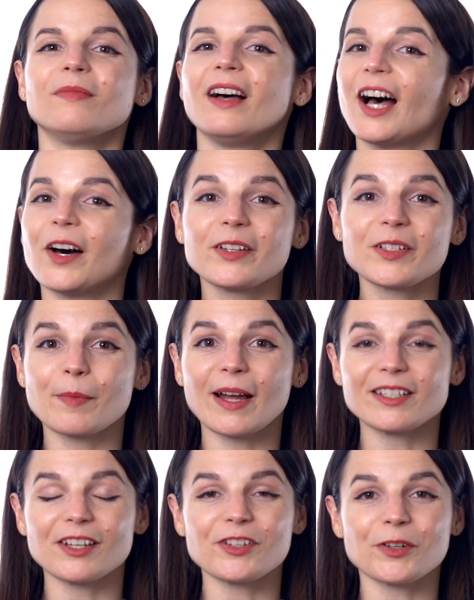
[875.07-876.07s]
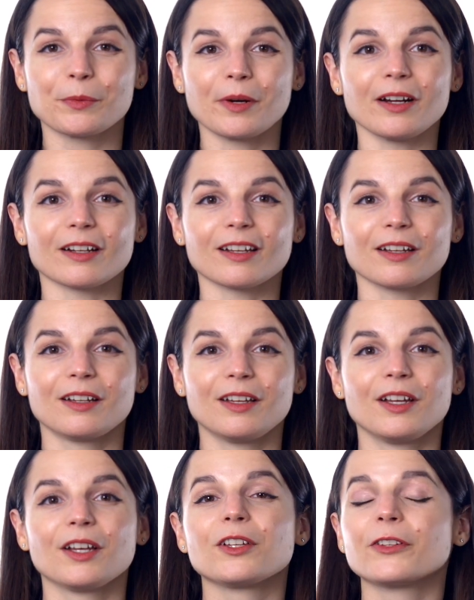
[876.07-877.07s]
How does My Teacher work?
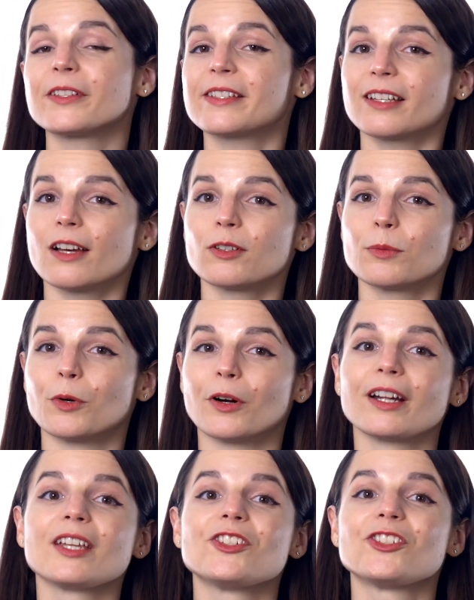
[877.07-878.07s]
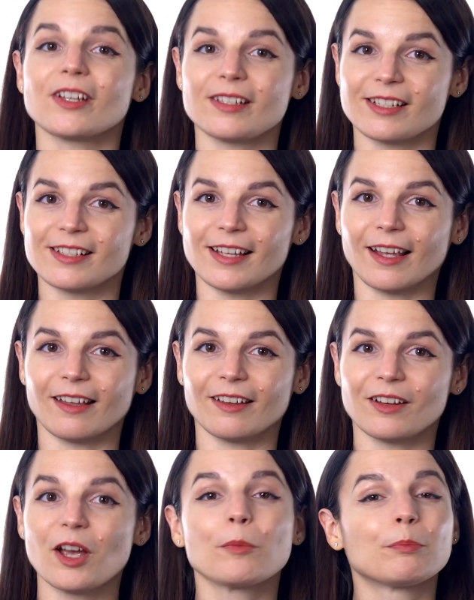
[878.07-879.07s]
You'll discover more in just a second.
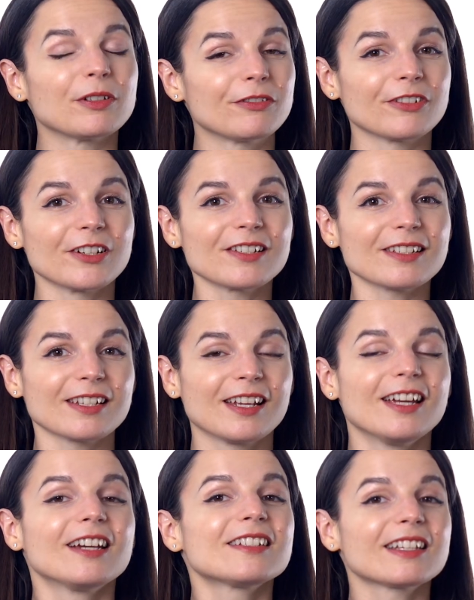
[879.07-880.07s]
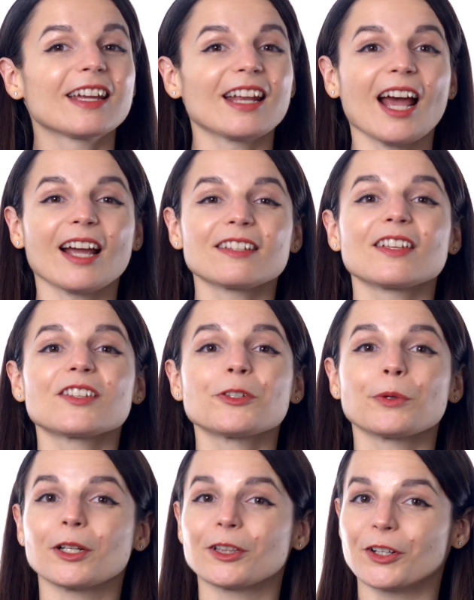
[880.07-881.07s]
But first, to get access to
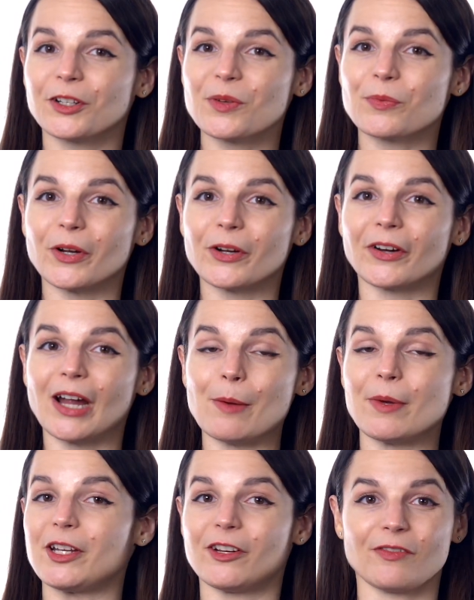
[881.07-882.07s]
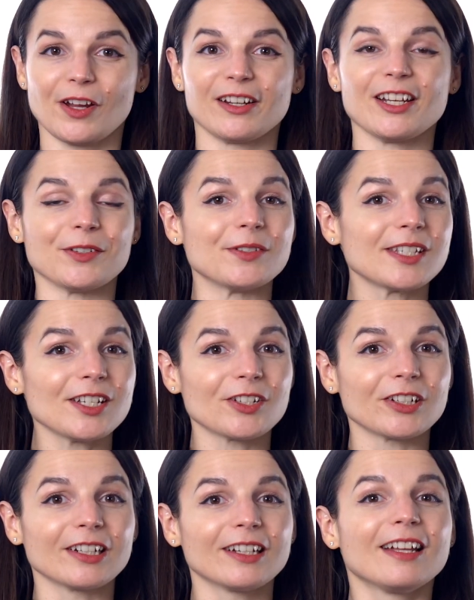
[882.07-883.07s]
our learning program and your very own
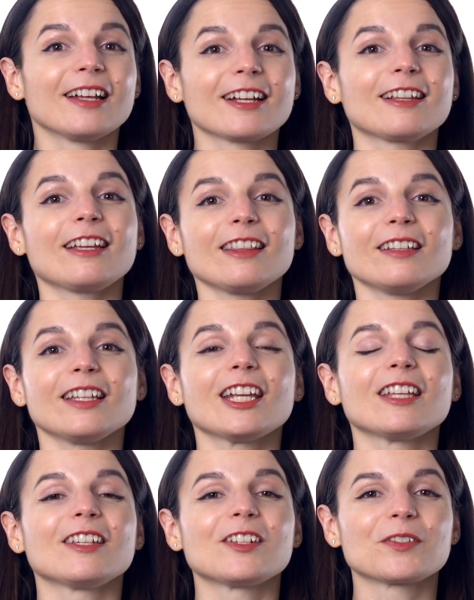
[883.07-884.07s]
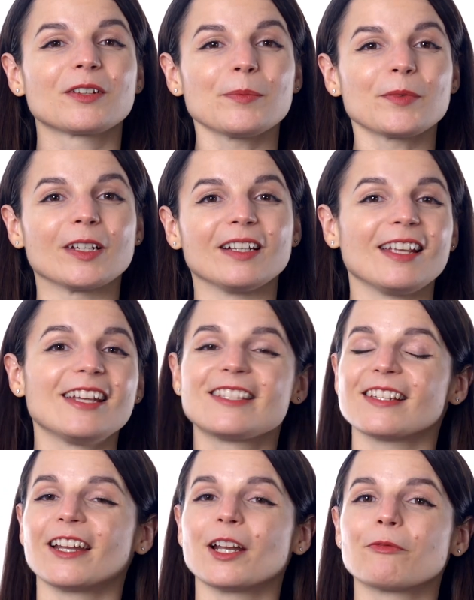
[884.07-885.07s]
teacher, click the link in the description and
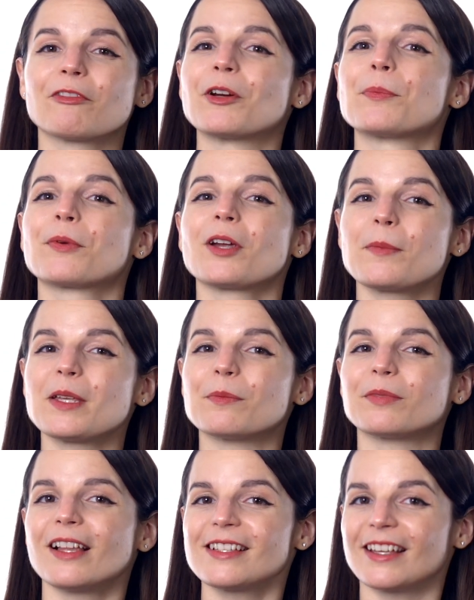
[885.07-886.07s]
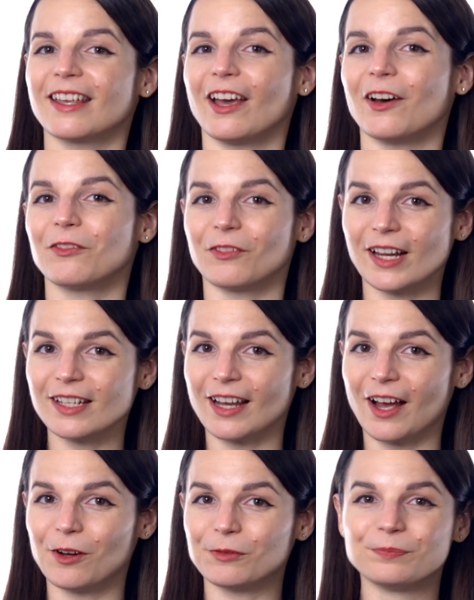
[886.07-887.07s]
sign up for a Premium Plus account right
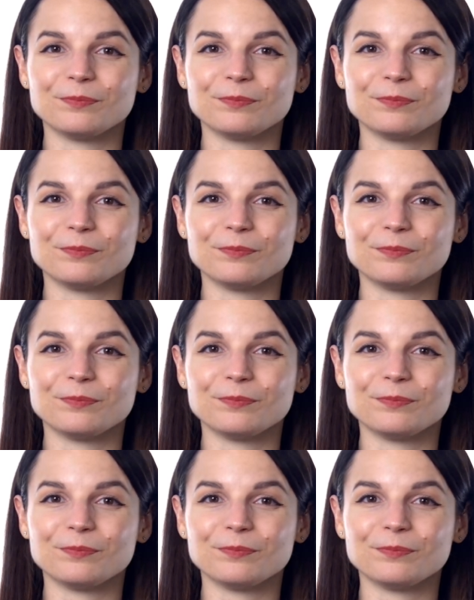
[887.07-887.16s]
now.